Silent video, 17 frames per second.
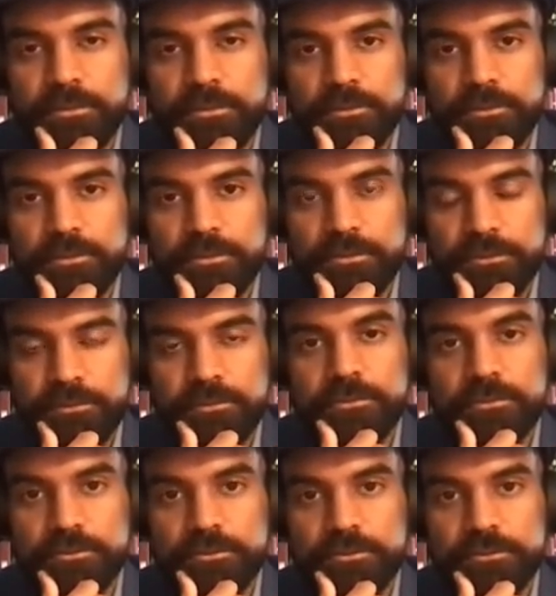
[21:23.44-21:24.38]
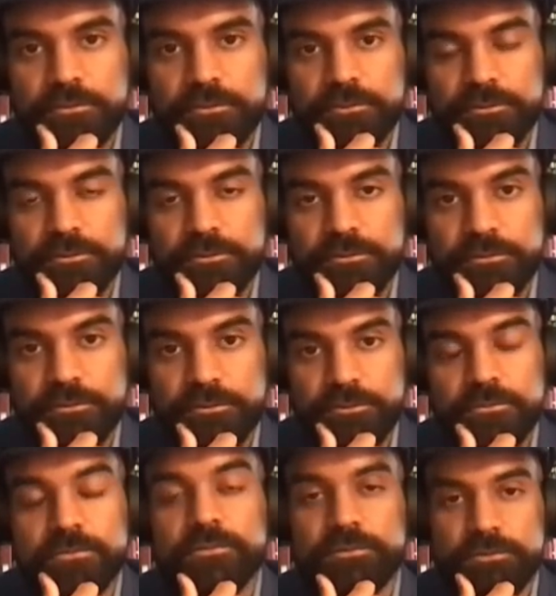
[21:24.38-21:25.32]

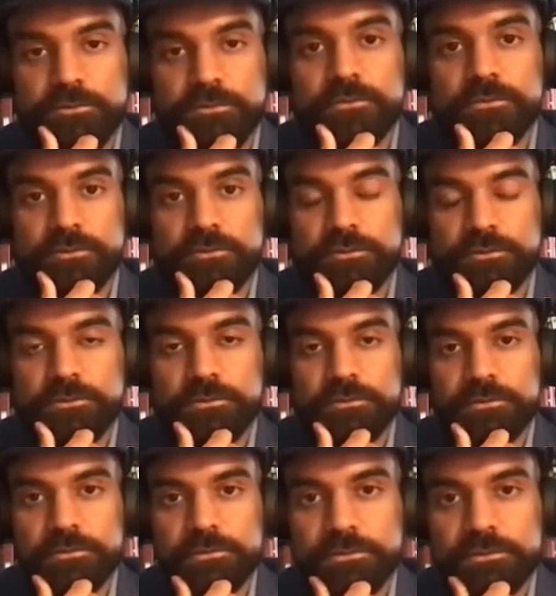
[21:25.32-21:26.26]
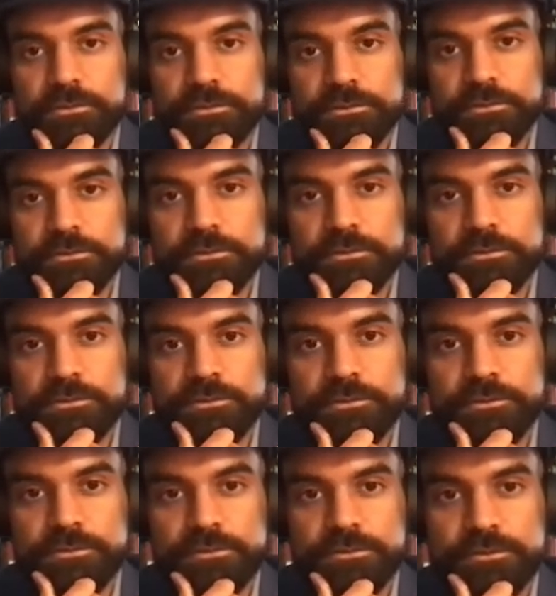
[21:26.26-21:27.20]

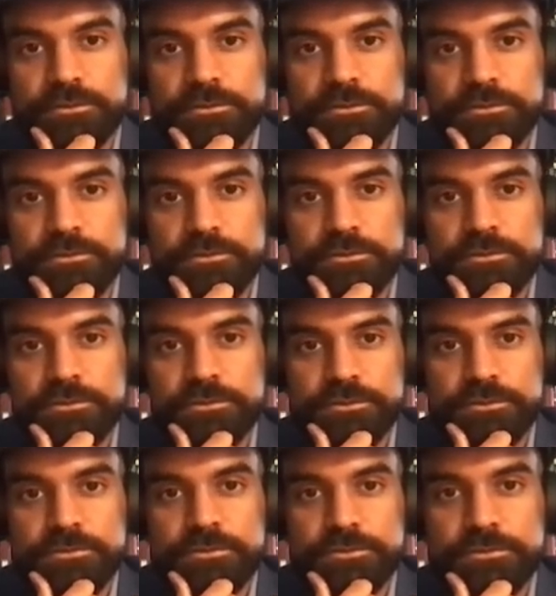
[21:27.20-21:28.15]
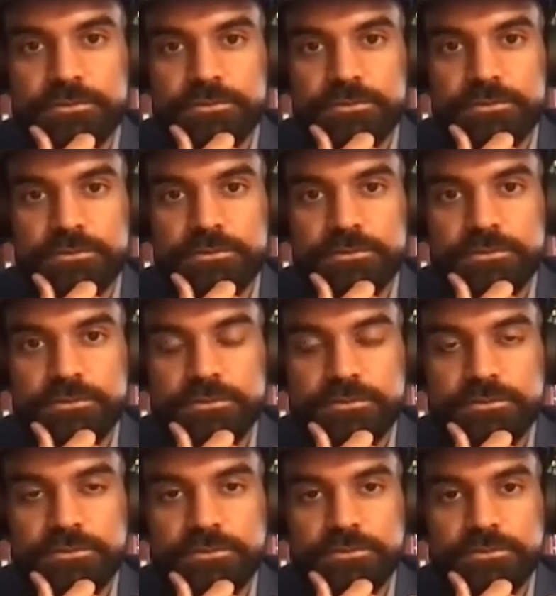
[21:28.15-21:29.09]

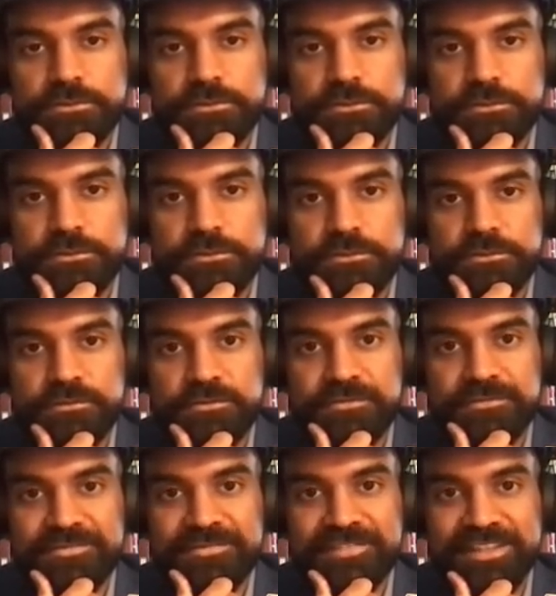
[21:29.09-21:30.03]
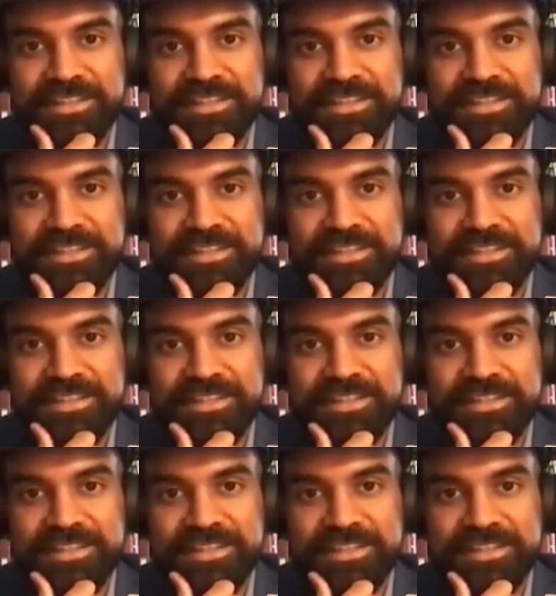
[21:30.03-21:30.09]
(not speaking)